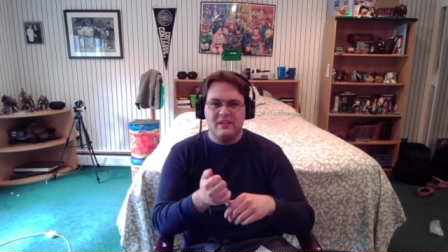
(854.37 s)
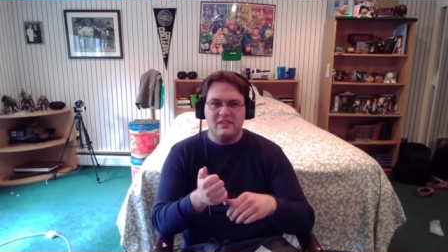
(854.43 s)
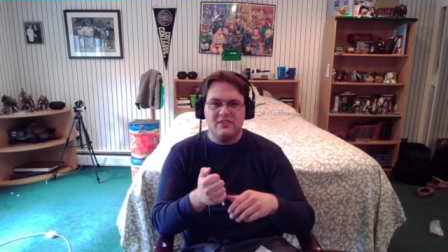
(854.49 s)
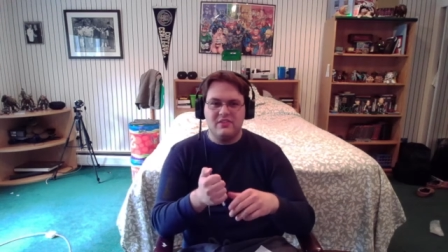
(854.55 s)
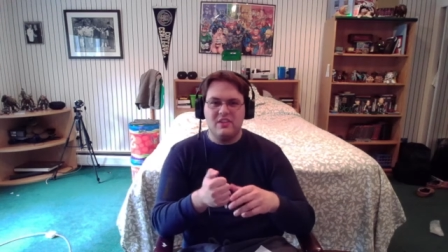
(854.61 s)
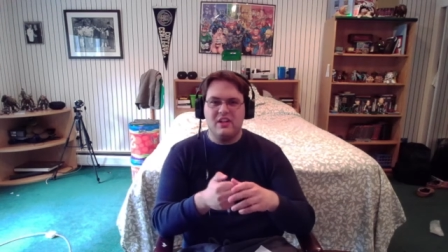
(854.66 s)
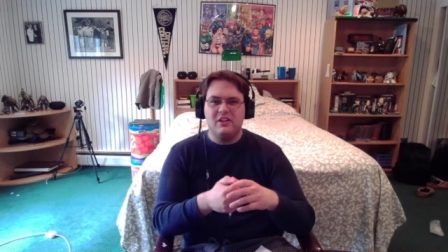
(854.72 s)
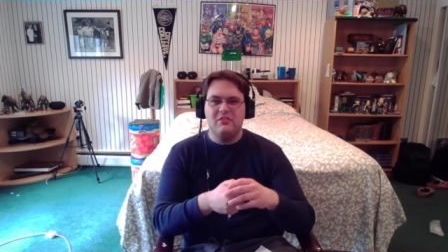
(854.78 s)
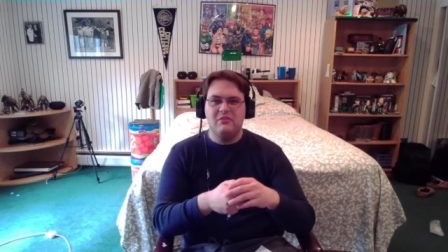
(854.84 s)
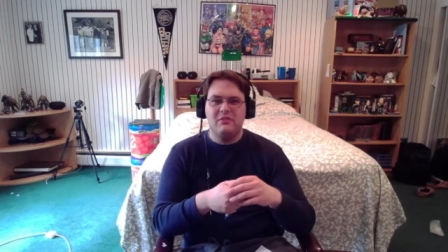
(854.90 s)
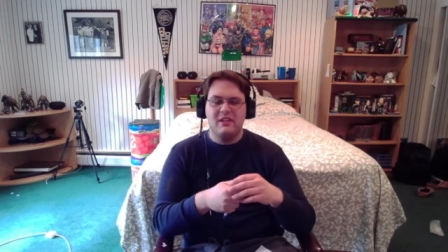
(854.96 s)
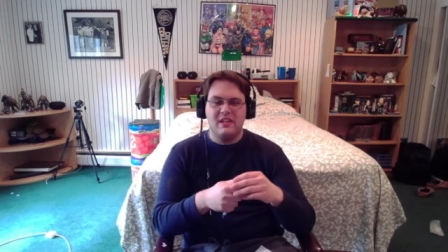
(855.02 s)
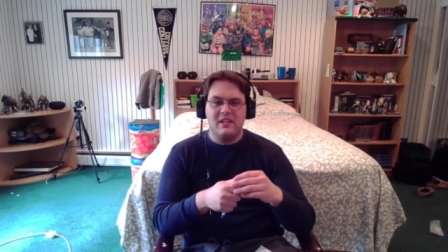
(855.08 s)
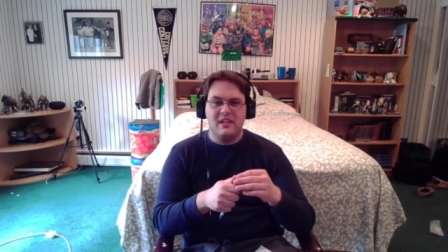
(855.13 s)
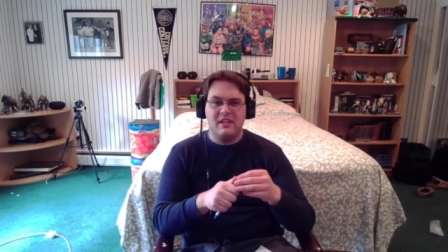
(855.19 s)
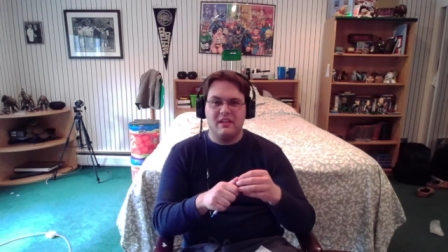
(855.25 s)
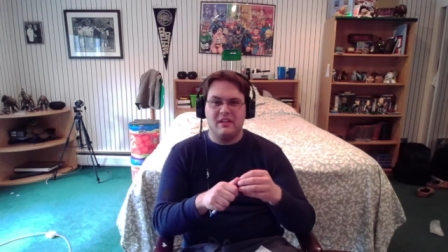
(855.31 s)
So,
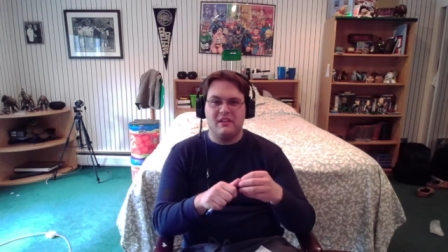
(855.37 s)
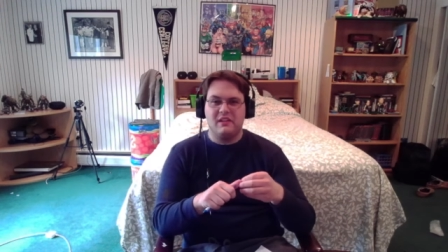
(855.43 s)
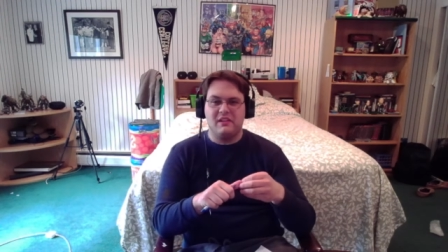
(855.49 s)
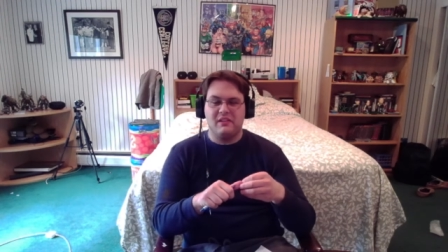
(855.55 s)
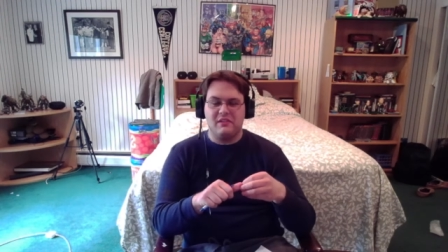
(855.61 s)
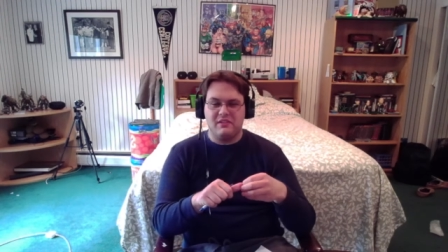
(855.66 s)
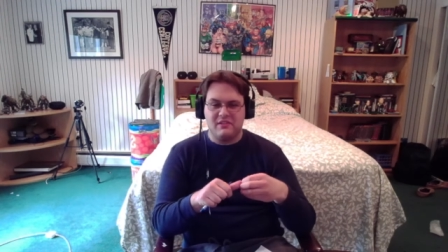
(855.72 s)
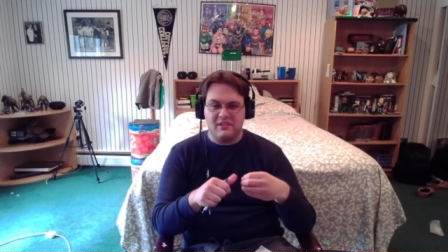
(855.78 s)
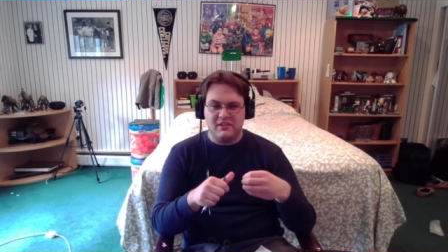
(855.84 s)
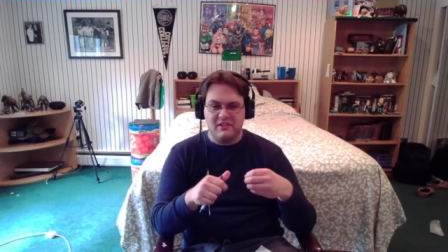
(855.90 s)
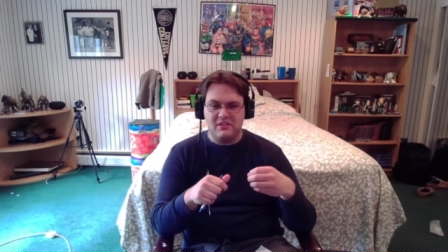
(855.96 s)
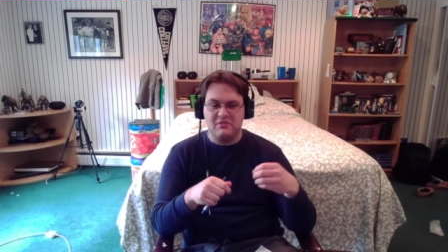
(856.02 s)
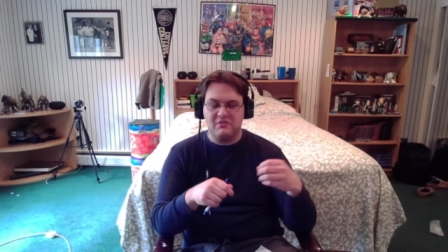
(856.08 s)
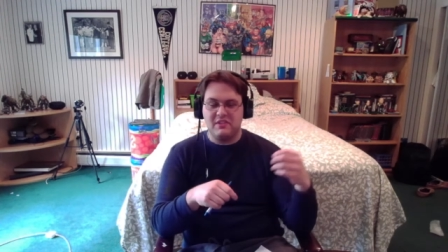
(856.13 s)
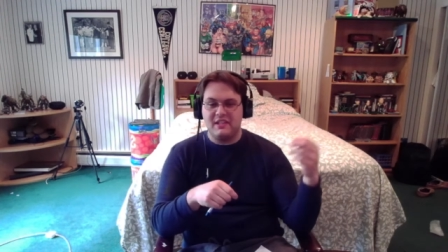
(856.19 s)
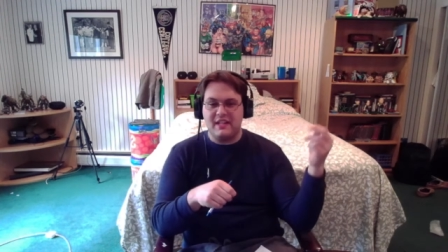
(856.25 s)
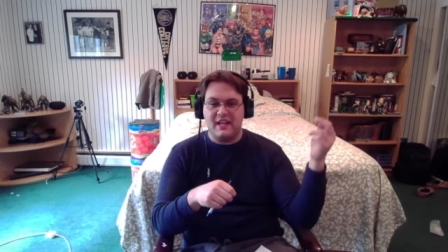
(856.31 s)

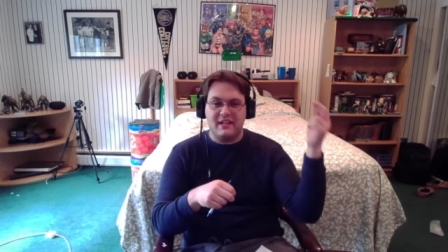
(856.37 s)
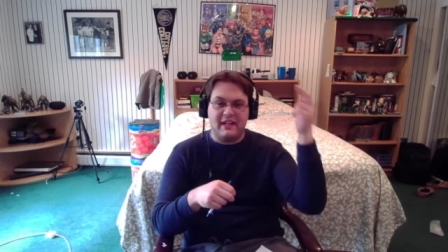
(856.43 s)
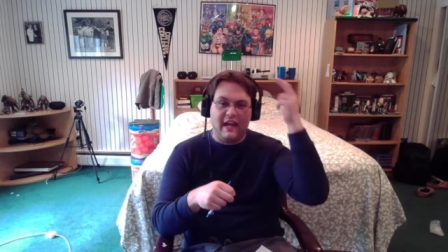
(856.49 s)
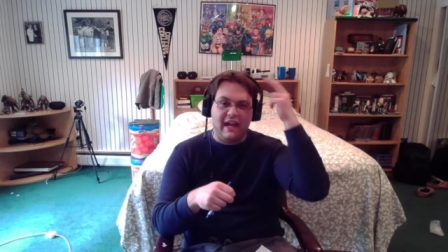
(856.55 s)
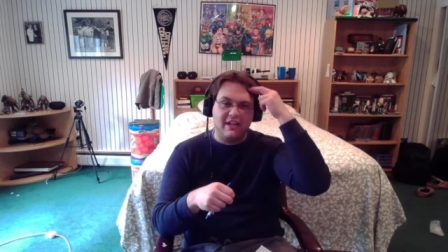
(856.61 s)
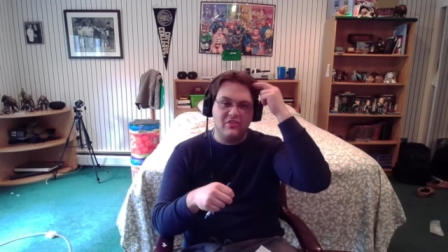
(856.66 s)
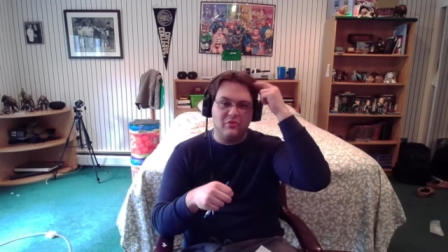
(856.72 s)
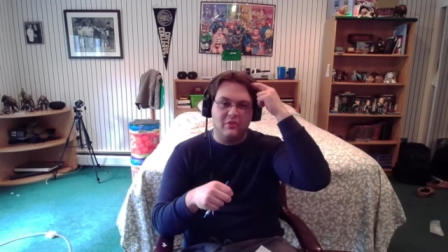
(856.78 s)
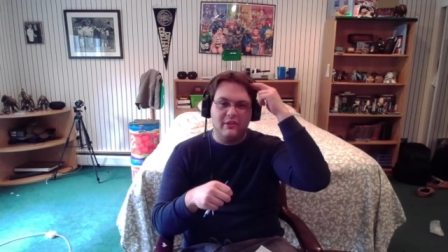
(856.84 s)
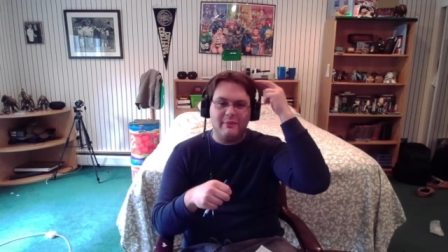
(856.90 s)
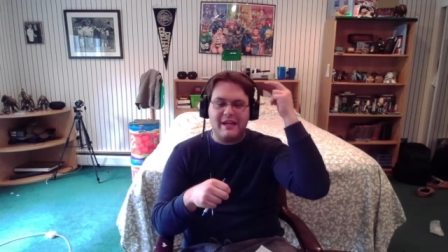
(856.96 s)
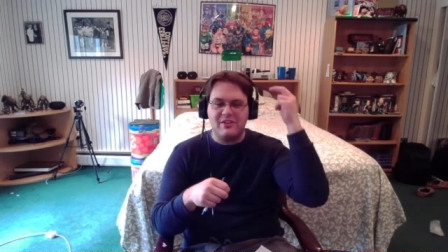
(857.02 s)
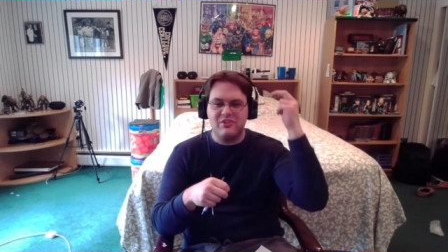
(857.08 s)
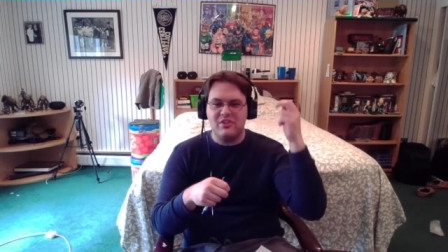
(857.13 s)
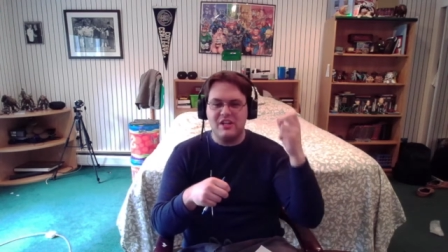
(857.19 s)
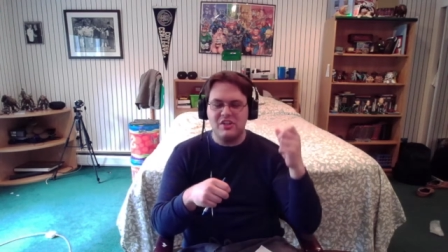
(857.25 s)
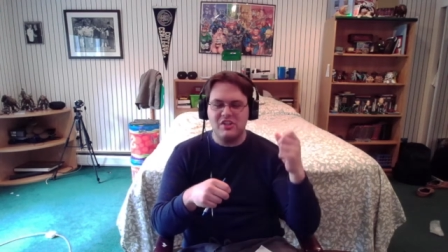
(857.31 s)
using that actual
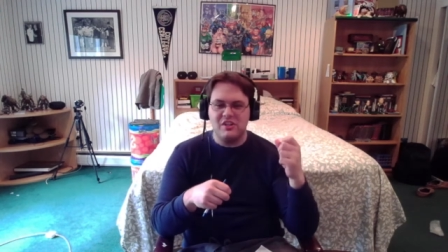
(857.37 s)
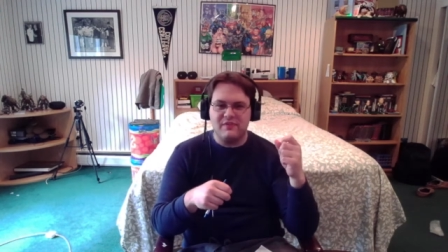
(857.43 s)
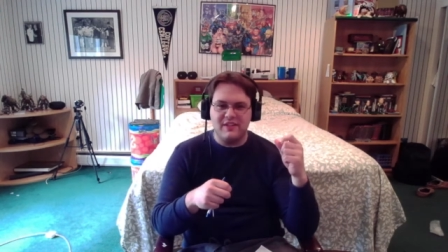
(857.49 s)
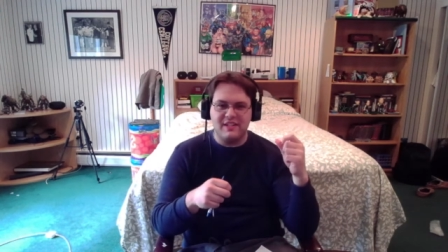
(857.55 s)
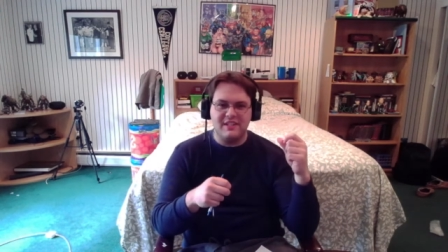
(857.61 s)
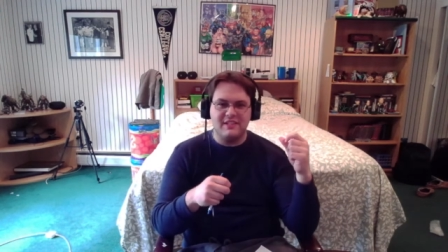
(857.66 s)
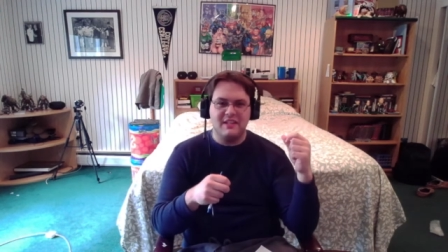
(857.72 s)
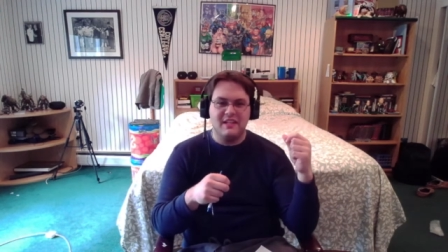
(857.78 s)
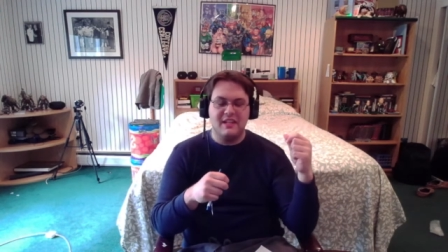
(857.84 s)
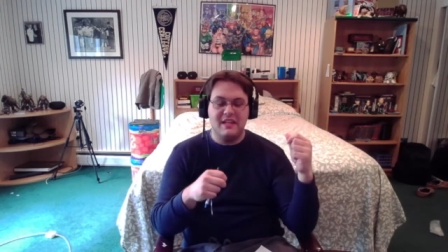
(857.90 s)
imagination of his,